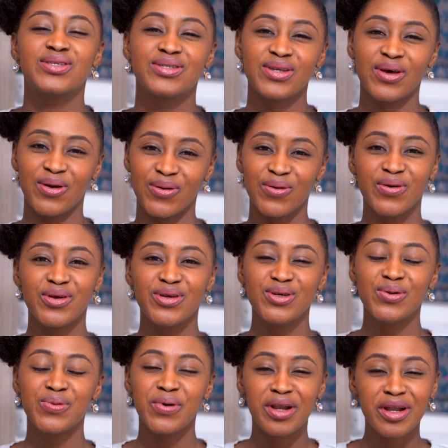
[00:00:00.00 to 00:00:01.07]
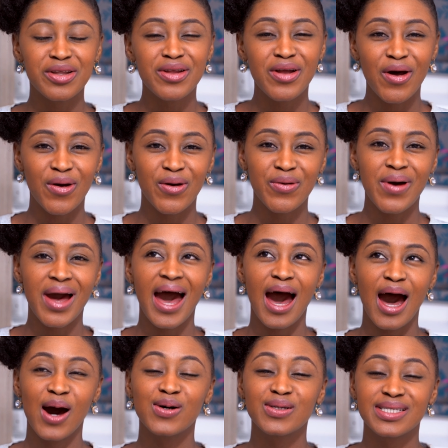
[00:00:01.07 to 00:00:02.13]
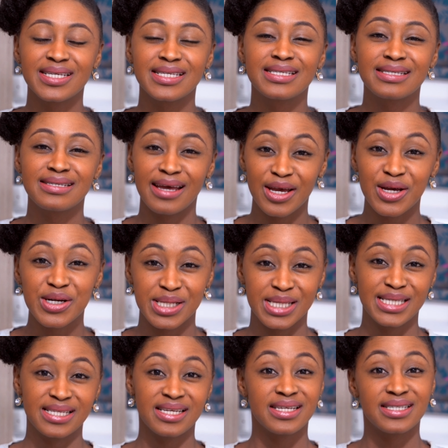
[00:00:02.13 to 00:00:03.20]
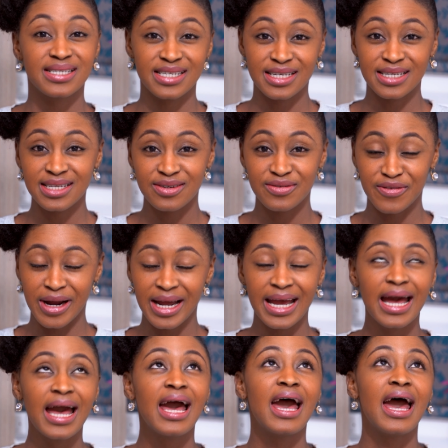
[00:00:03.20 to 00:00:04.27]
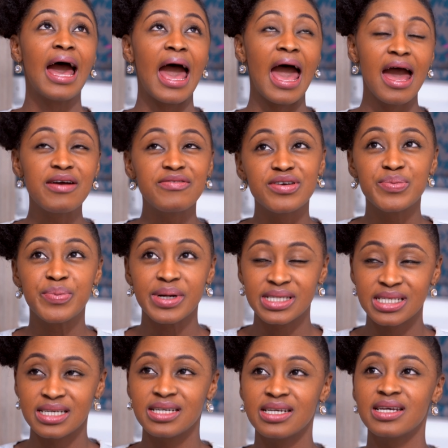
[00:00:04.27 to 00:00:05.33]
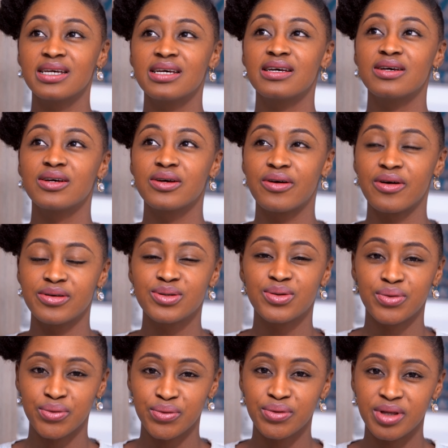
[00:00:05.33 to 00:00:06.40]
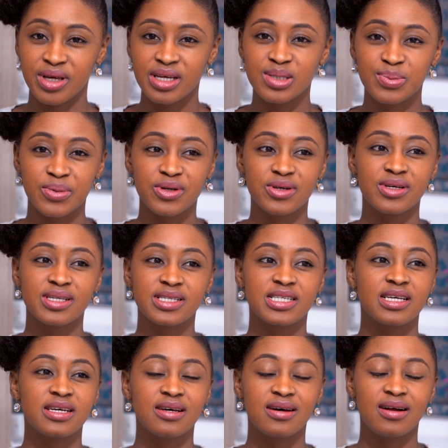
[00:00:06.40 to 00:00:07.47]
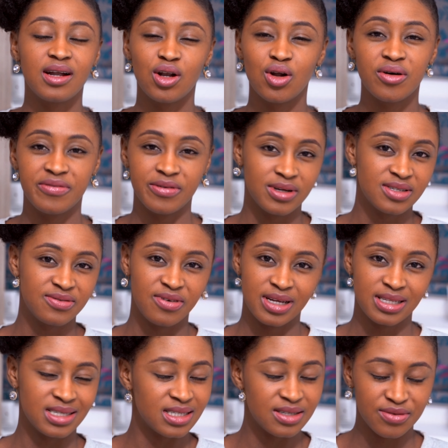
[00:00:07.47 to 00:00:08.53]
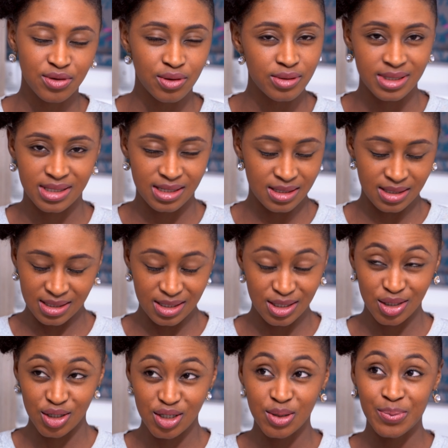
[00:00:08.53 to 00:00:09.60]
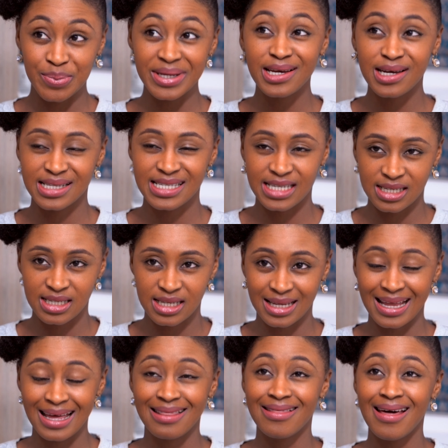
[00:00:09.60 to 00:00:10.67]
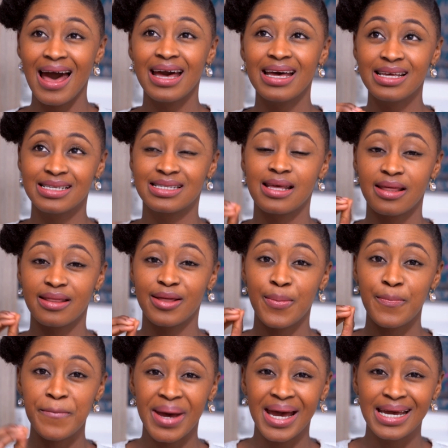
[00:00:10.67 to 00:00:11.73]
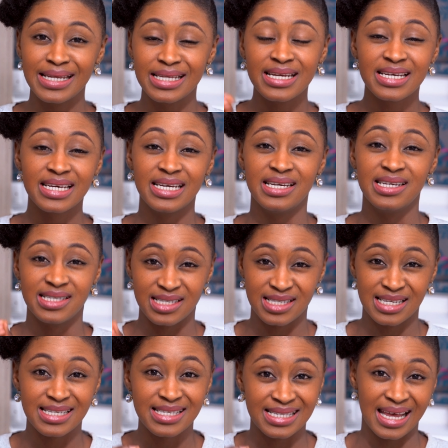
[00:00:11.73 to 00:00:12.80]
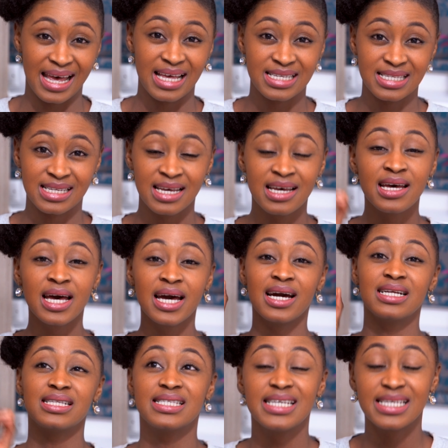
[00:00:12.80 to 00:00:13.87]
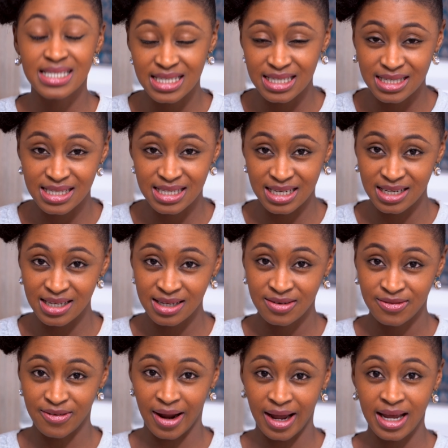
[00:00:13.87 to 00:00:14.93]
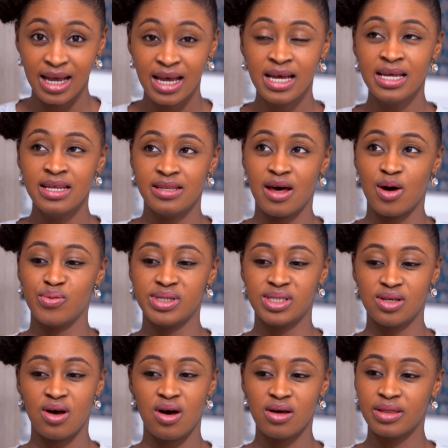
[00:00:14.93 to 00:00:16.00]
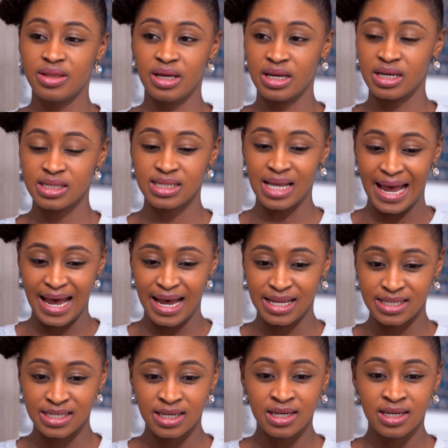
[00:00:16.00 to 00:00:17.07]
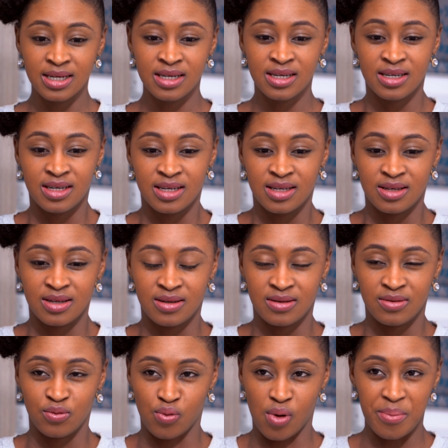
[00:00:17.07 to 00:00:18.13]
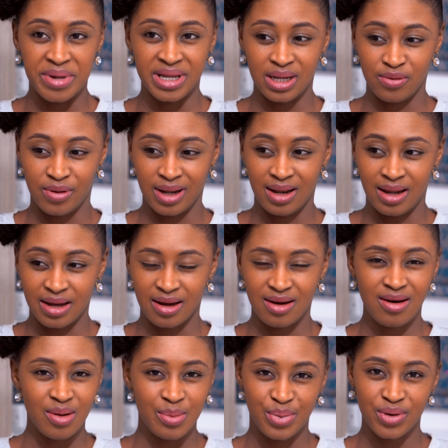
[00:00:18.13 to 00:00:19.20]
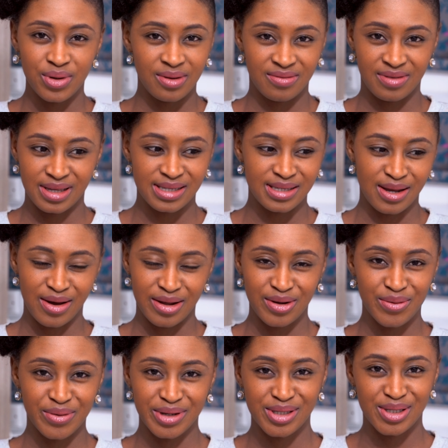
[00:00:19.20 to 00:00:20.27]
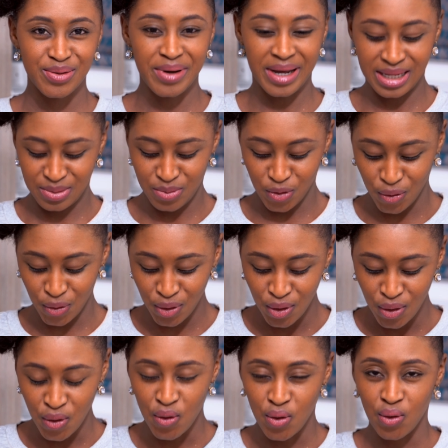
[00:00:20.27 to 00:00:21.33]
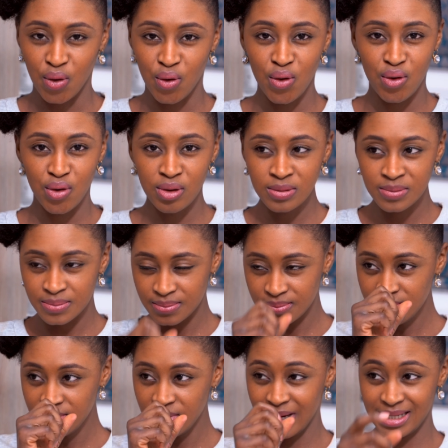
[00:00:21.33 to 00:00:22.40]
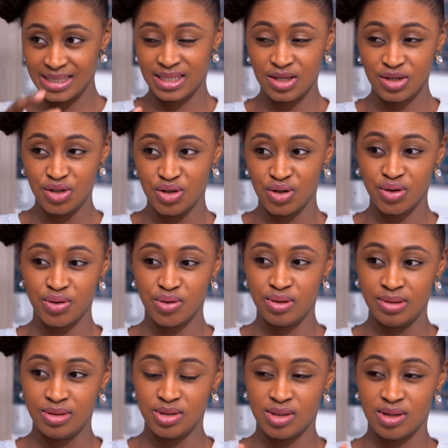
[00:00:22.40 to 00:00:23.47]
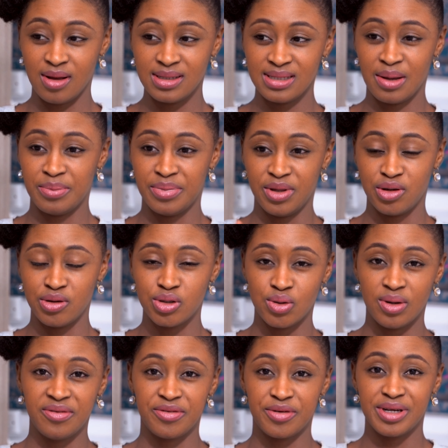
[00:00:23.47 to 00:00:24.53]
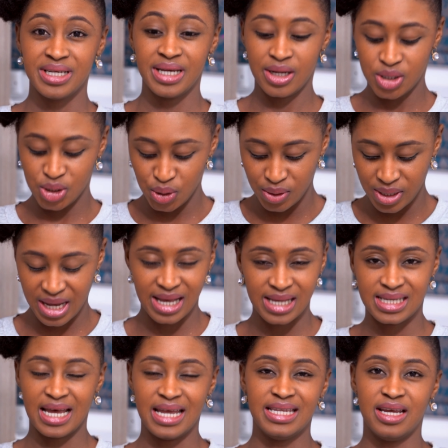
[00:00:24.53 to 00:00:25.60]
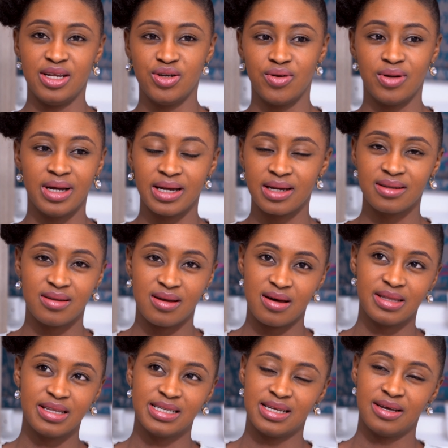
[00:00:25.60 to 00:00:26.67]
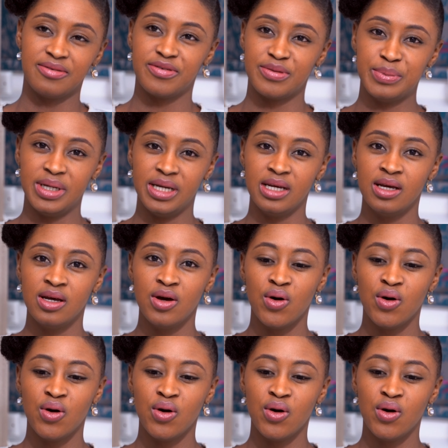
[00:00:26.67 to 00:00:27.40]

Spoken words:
So you want to know how to stay consistent, right? Everybody goes through this because a lot of us find it difficult to be consistent, and that is the main key to success. Consistency, right? Now we start things and 1 minute we're like, oh, I'm bored of this now, I don't want to do it anymore. Or is this you start something, you do it for a year, 2 years, and then you're like, nah, this ain't for me.